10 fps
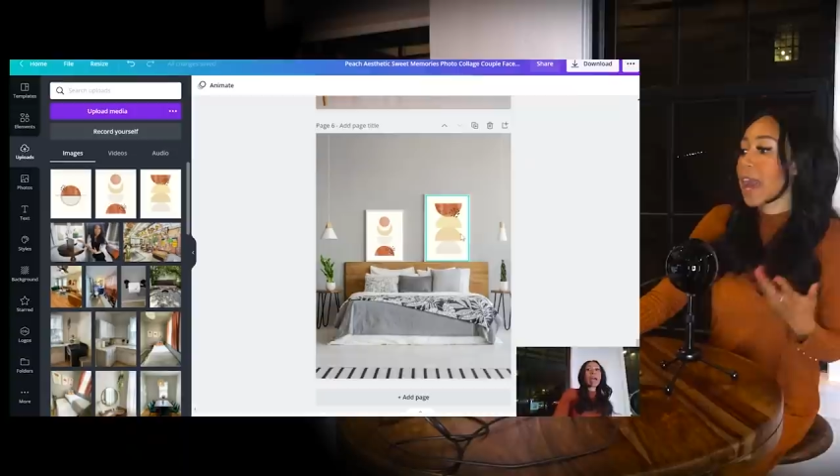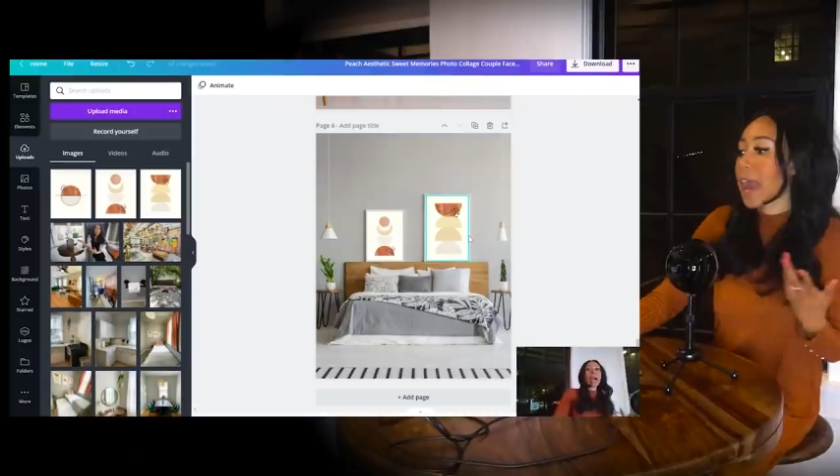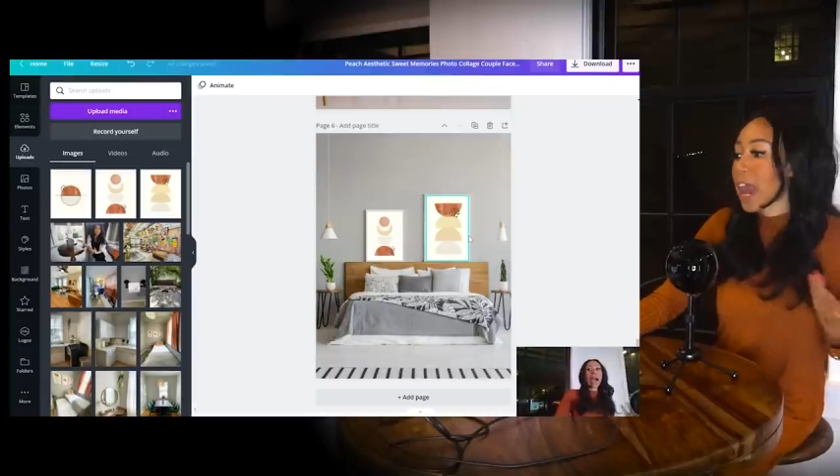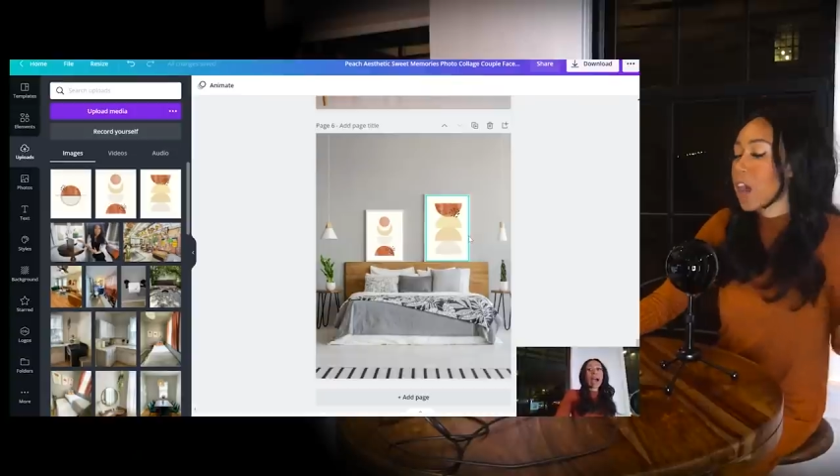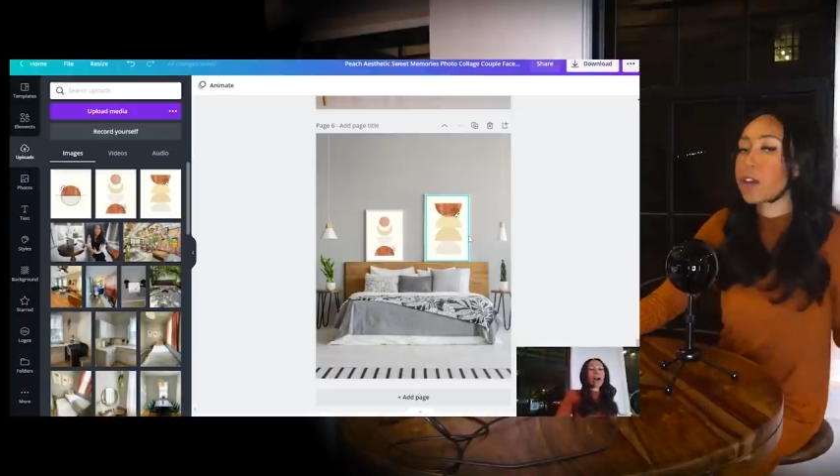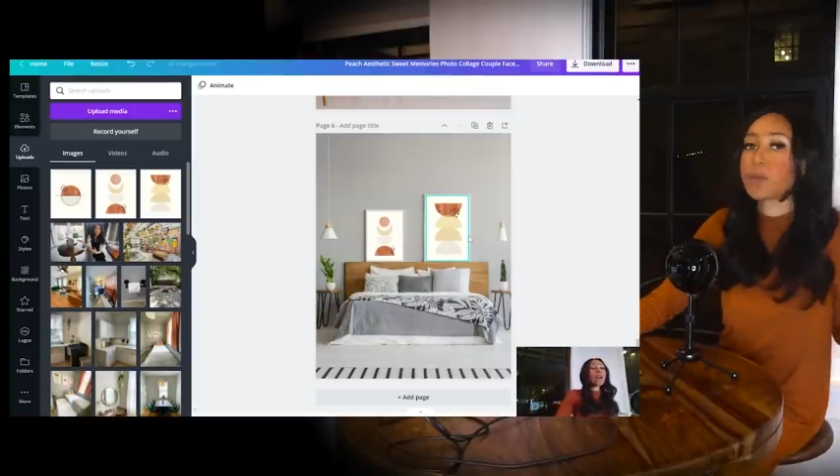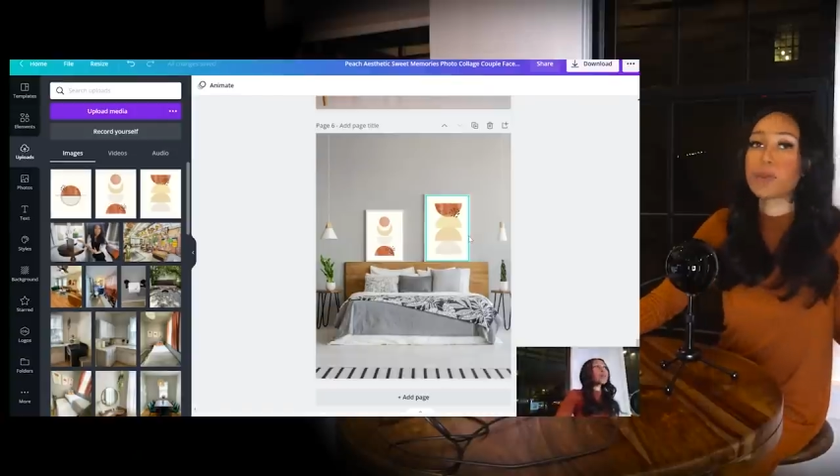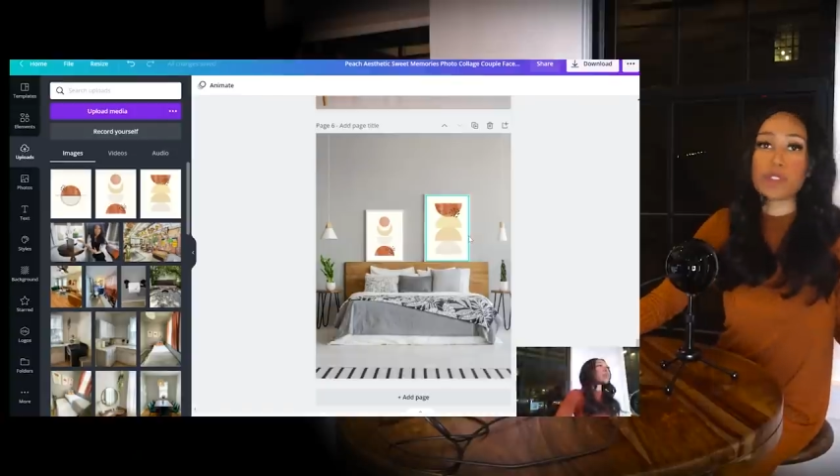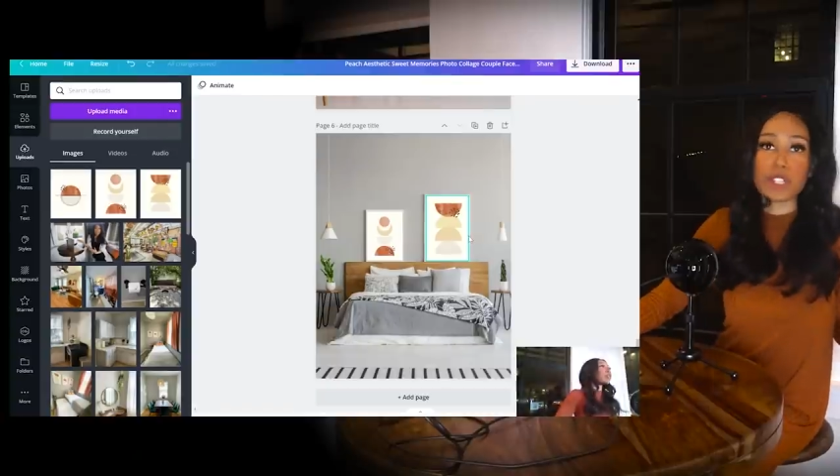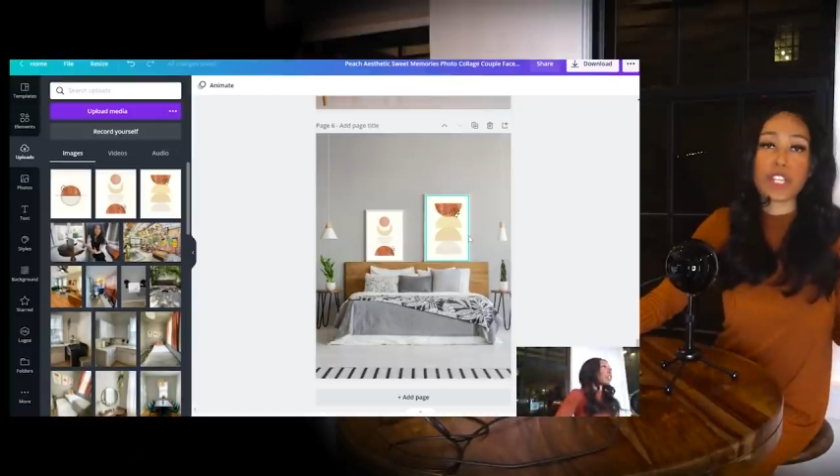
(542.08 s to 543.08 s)
how it
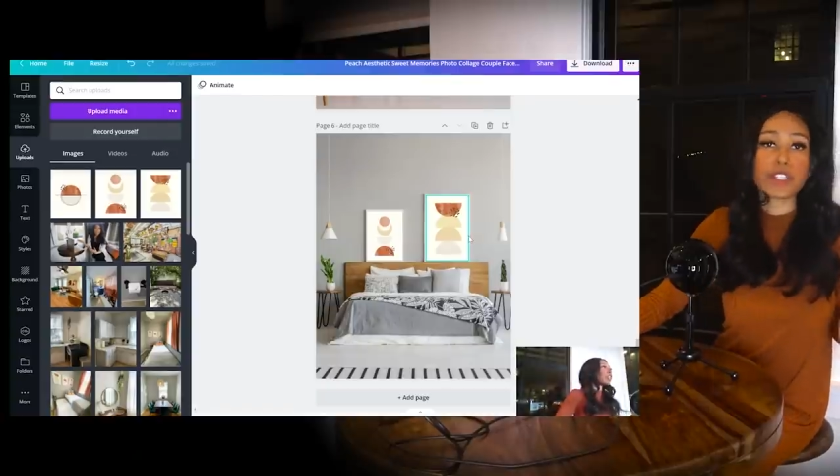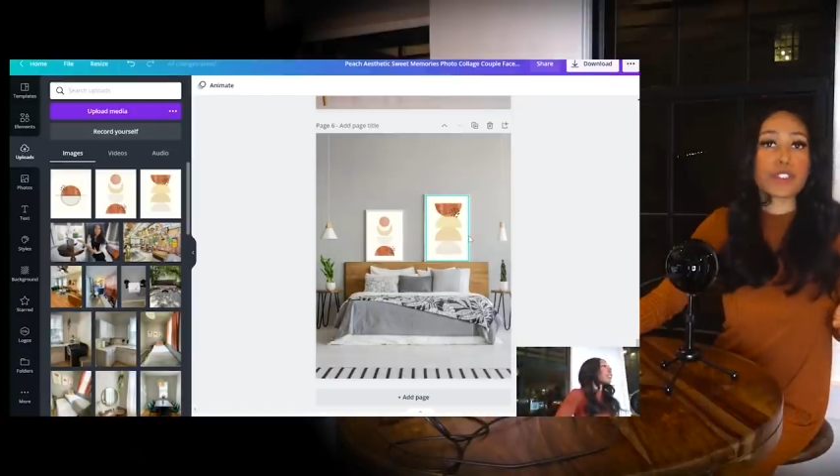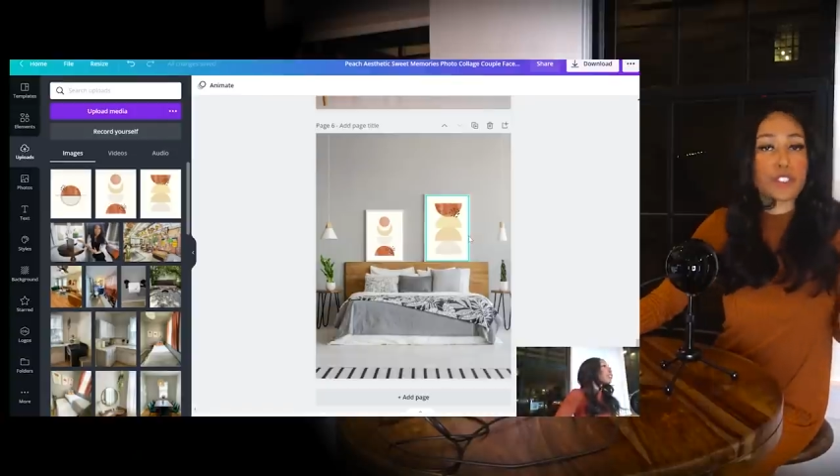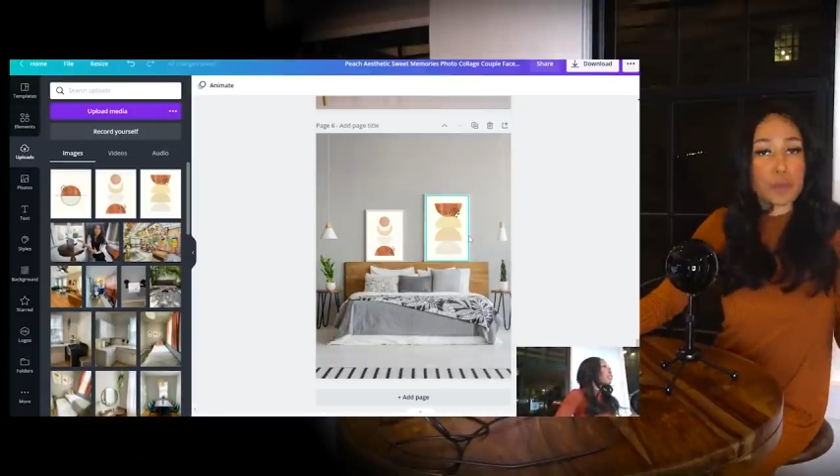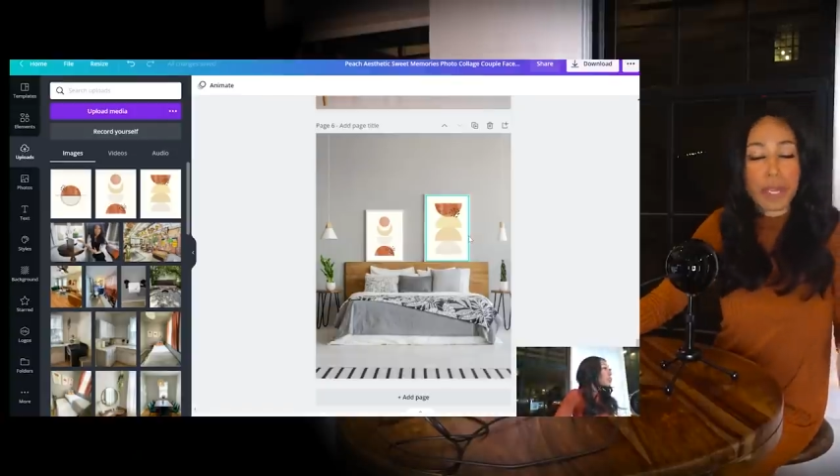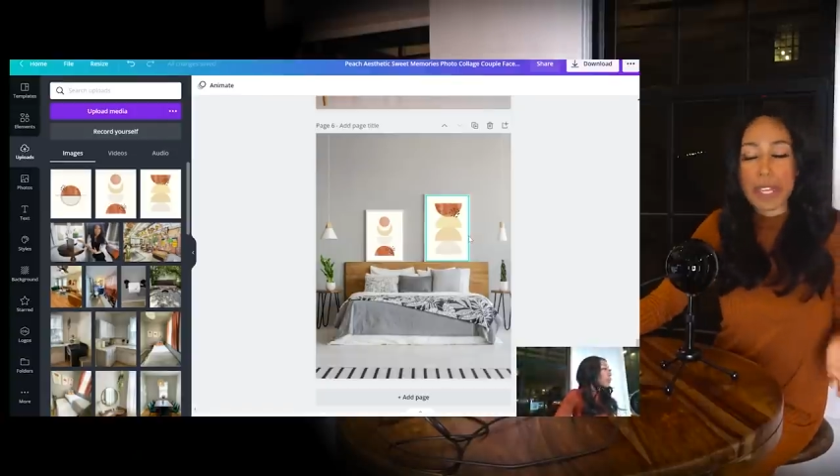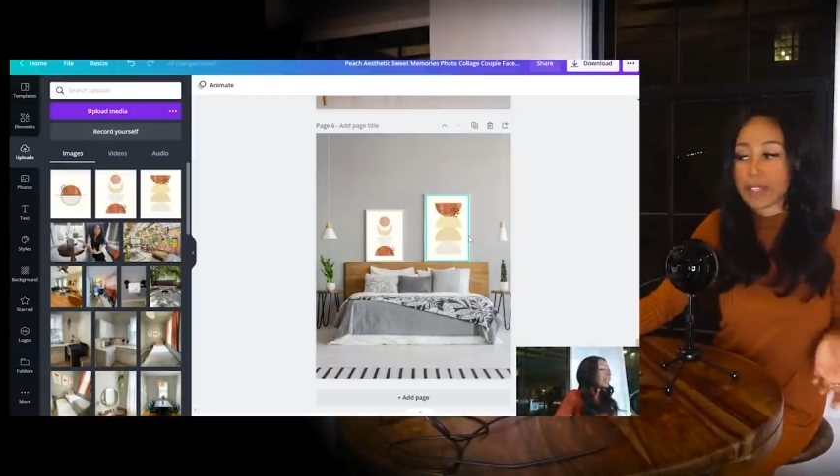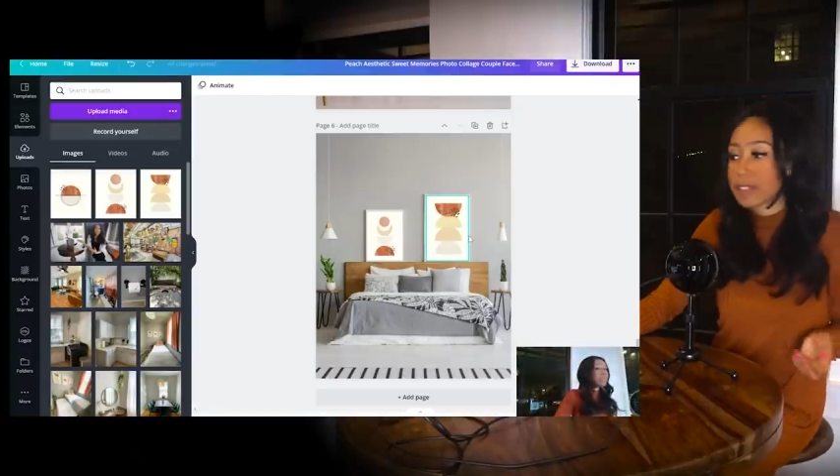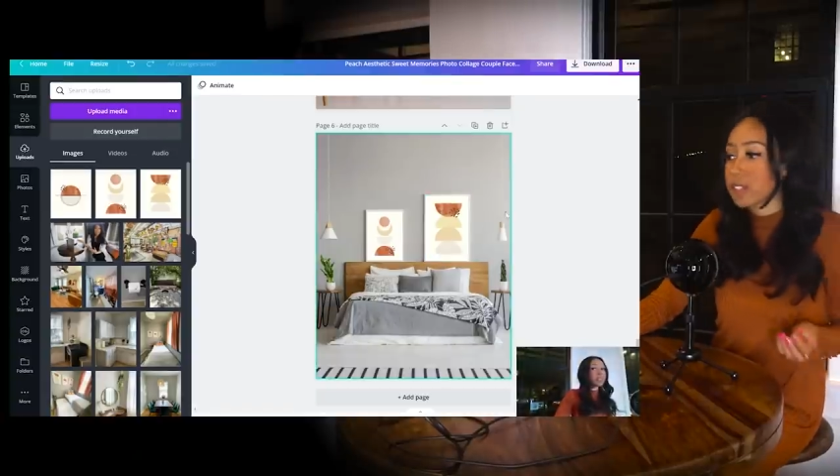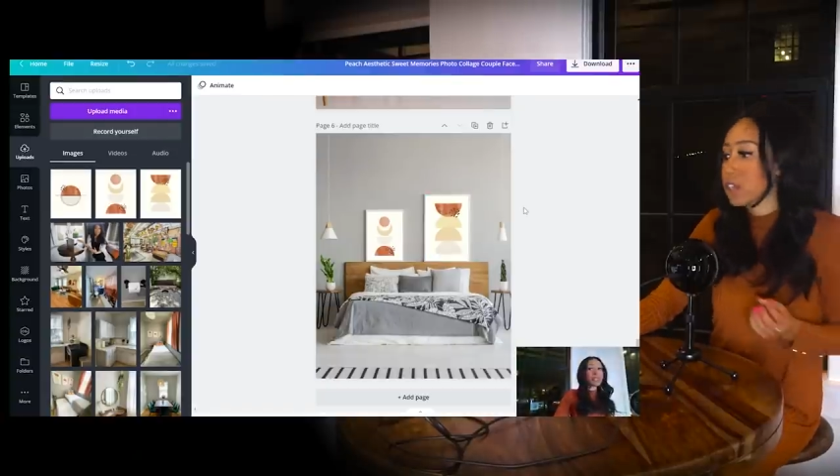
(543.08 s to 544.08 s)
would look in their
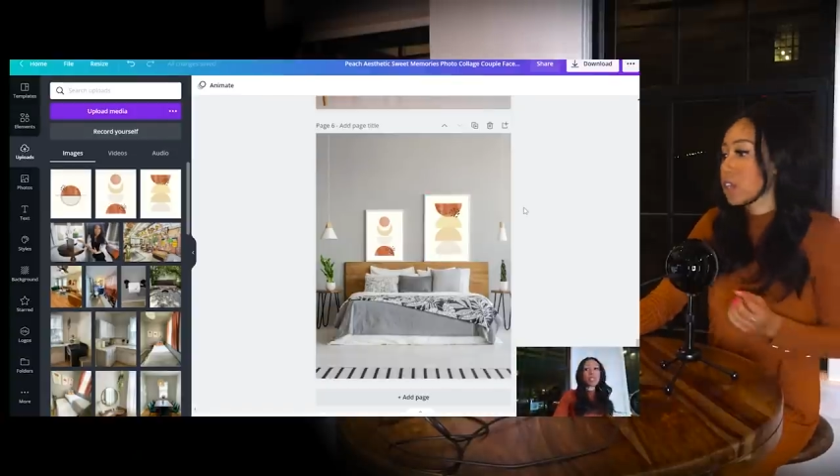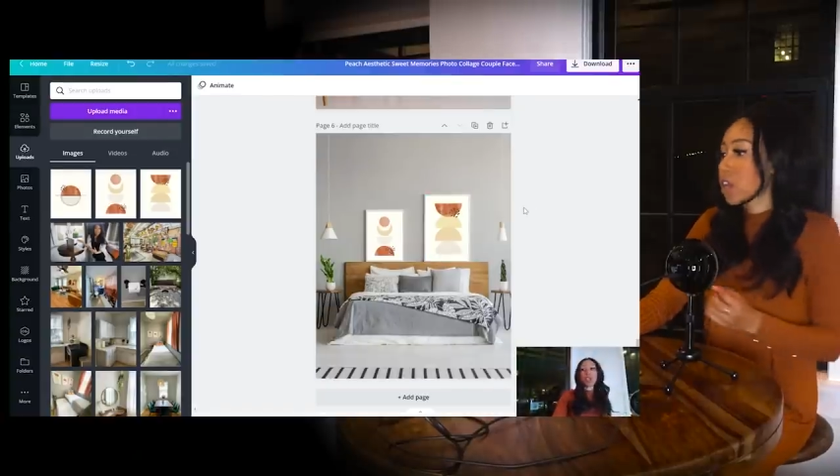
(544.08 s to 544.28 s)
space.